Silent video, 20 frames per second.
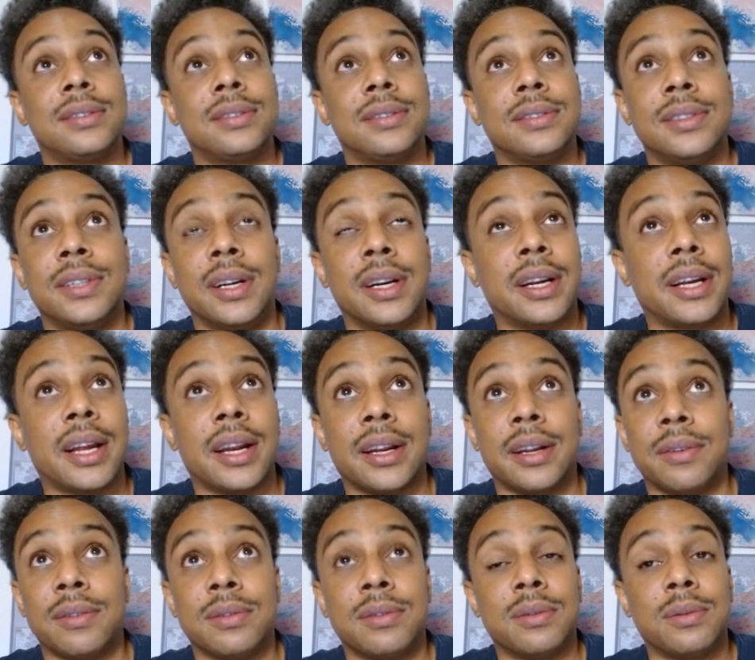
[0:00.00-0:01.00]
You're going to get
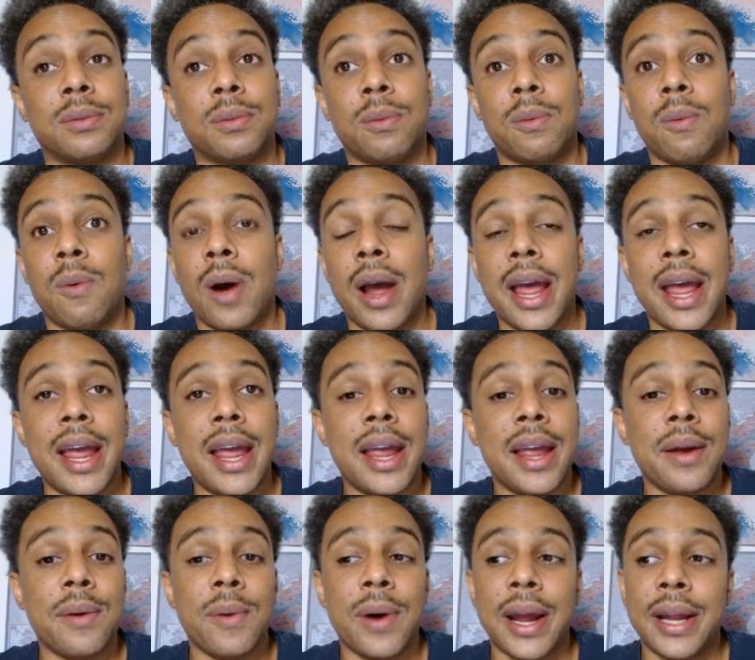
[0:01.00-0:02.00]
it
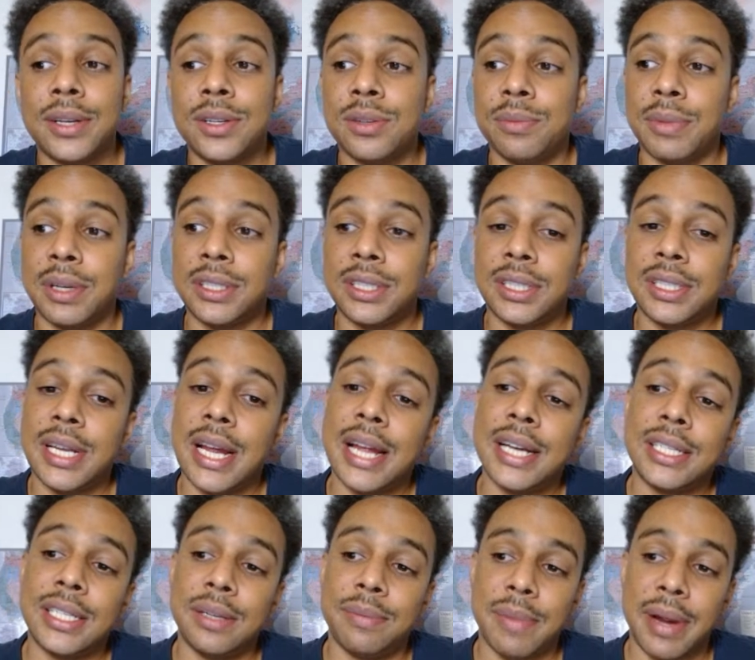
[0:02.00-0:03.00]
way, way too much
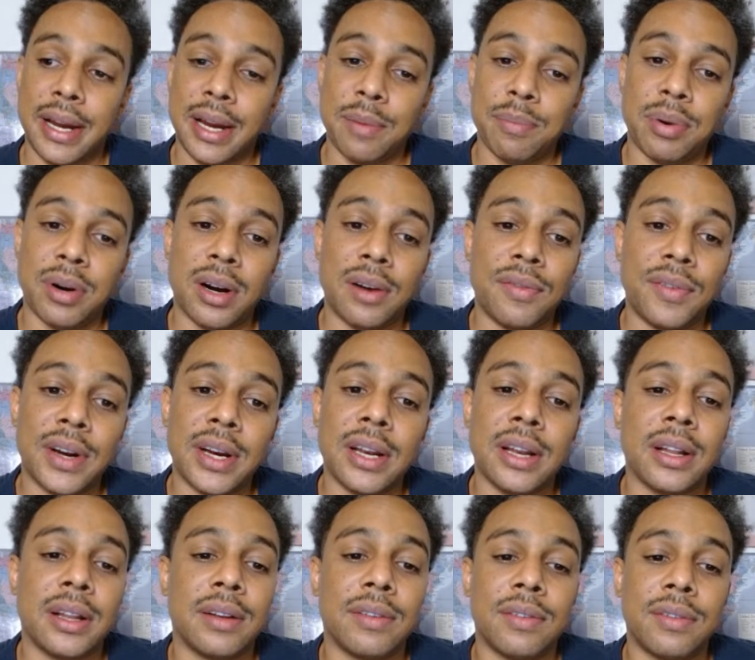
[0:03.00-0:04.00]
attention. Make it perfect.
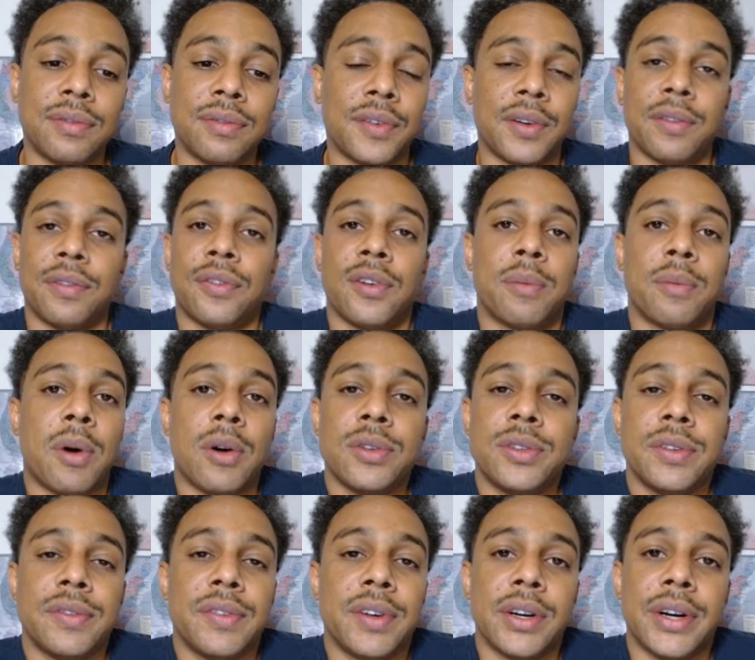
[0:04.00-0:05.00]
For
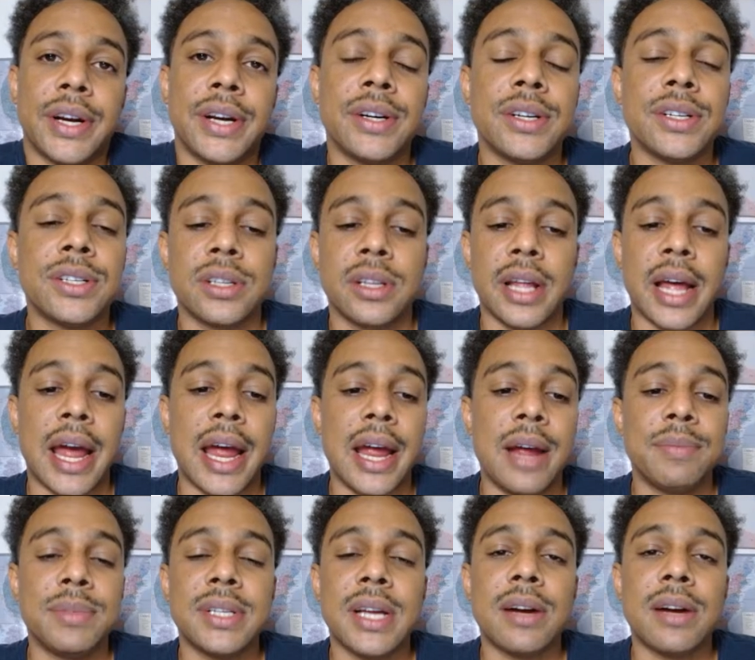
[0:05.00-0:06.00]
most of your ears, the
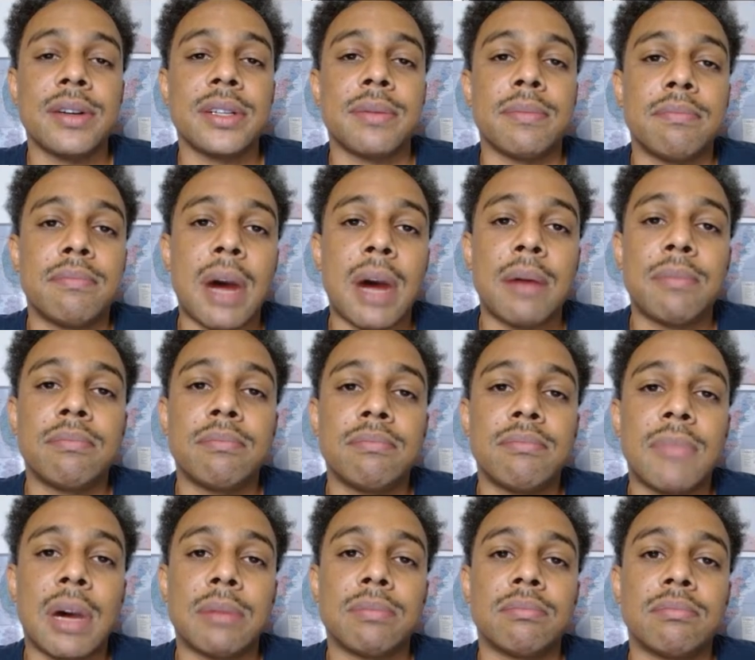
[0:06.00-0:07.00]
M sound is ma,
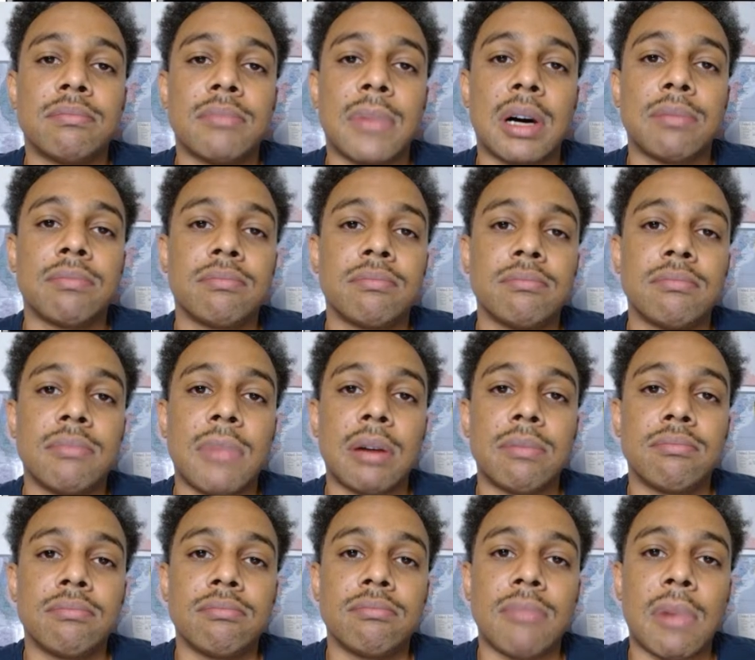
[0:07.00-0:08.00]
ma, ma, ma,
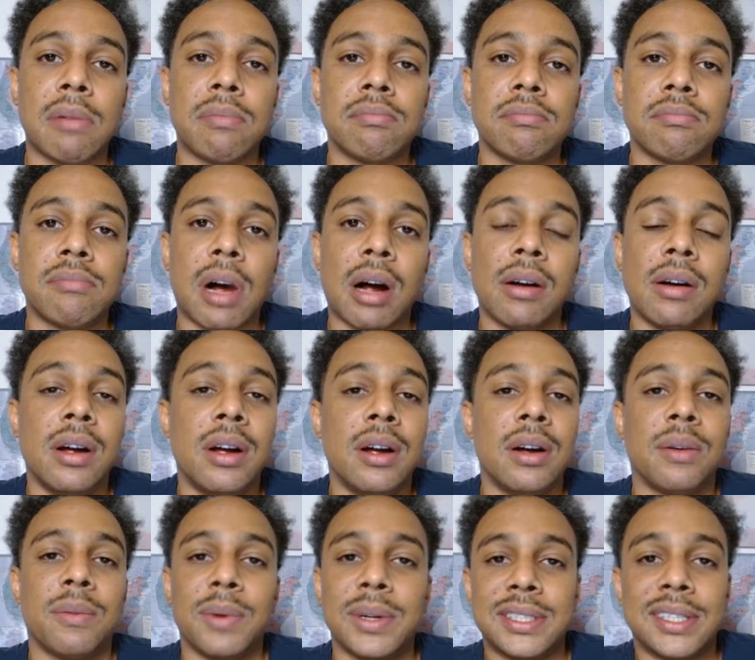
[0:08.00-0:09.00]
ma, ma,
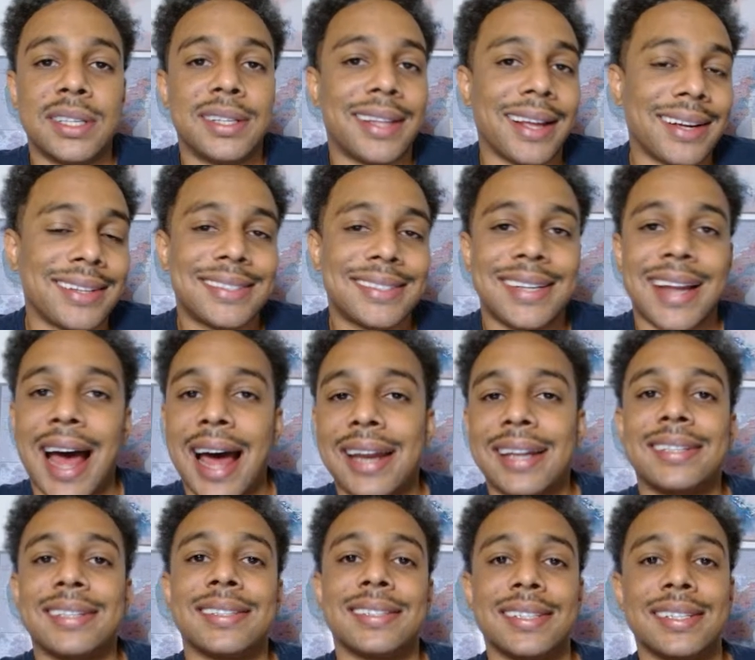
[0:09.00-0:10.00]
which does not
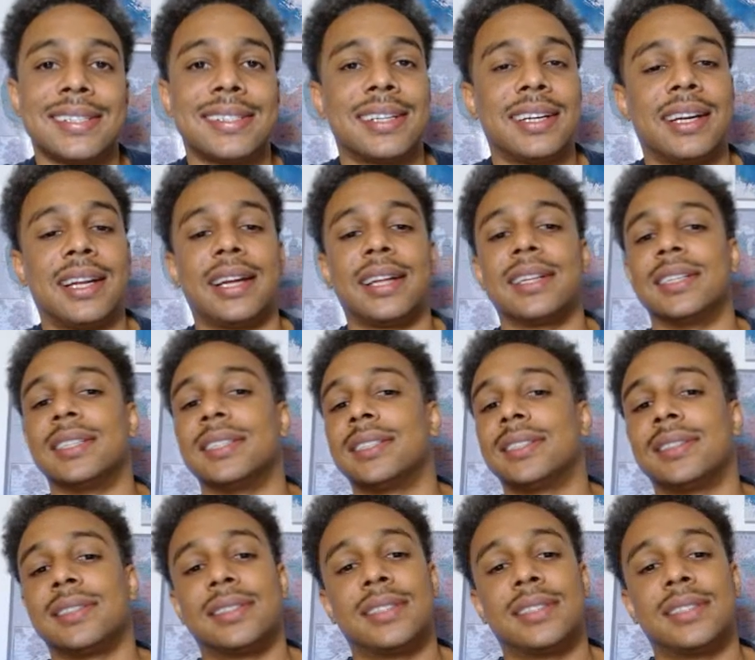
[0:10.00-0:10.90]
exist in English.